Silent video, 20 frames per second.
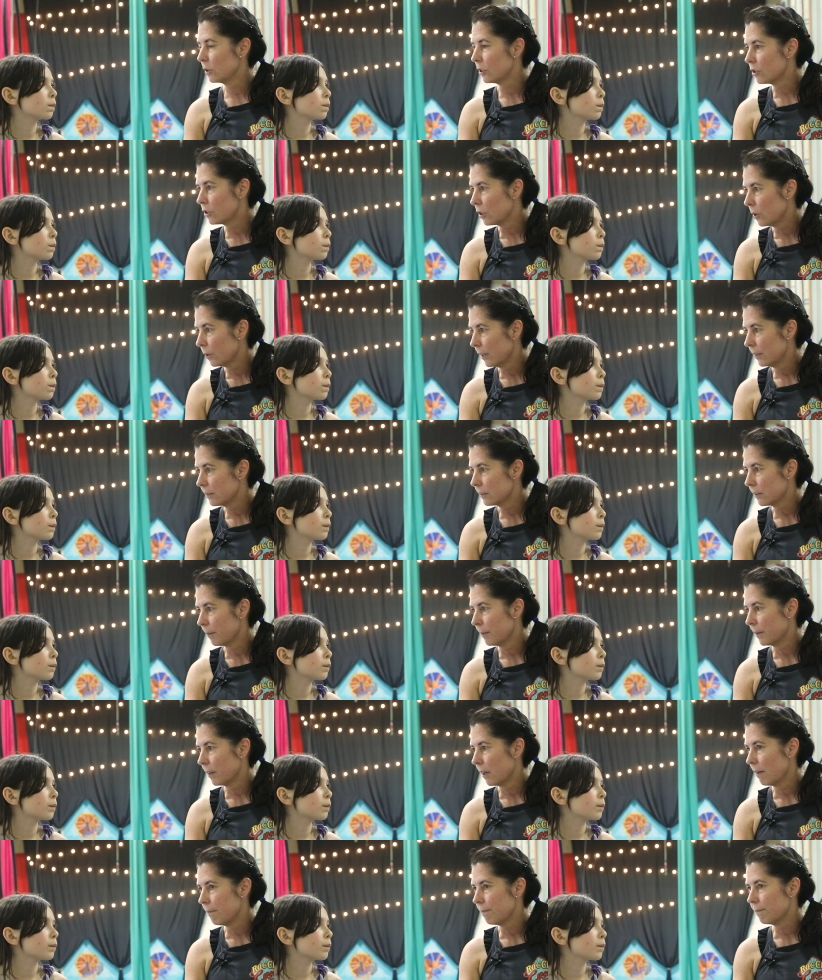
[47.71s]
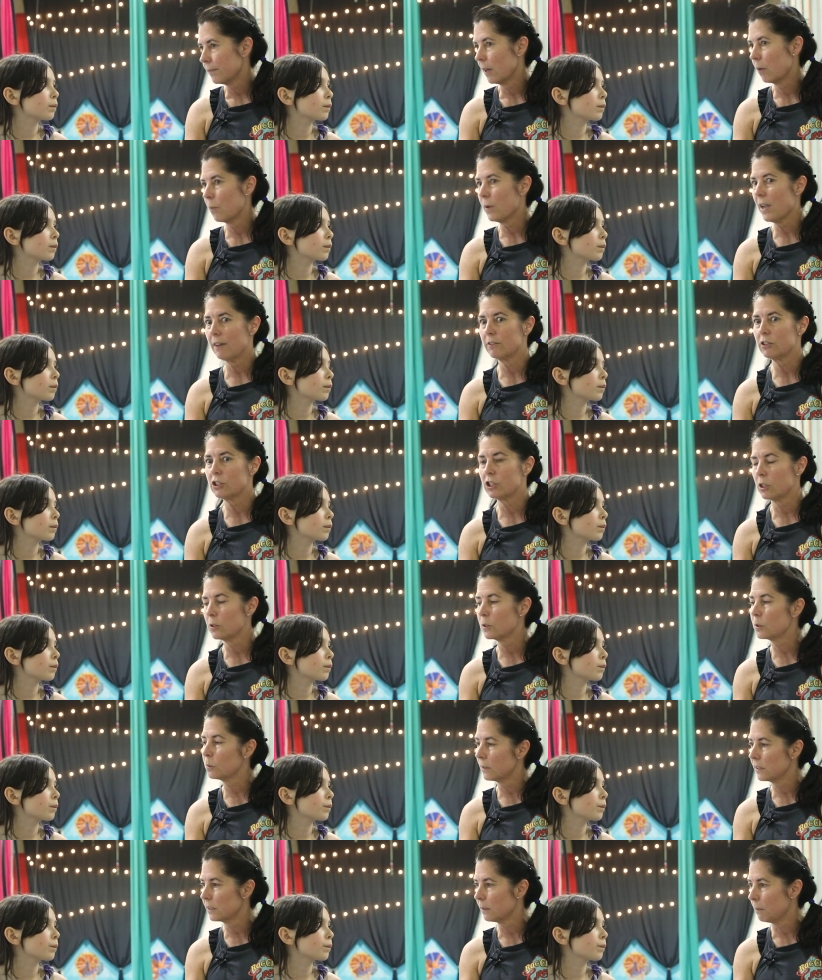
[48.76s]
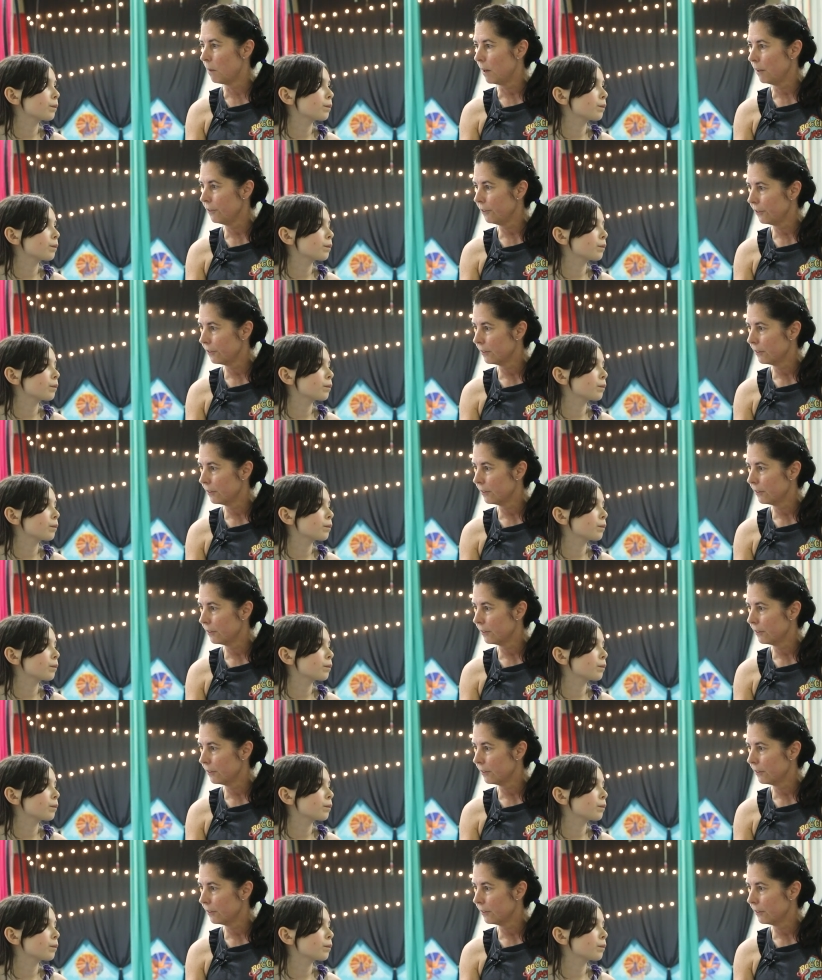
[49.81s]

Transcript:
Speaker 1: bungee fitness. And we have shows once a month,